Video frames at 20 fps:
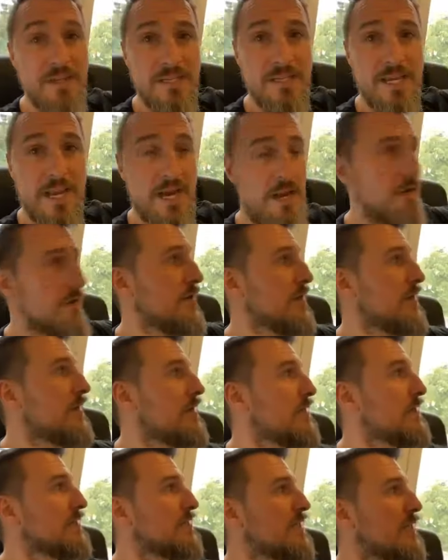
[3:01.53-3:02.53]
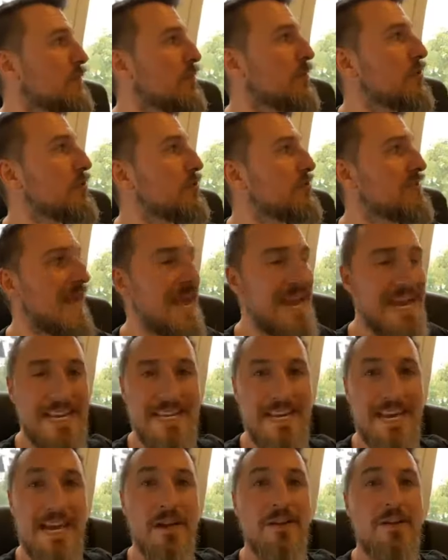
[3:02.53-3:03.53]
now? Typical day now,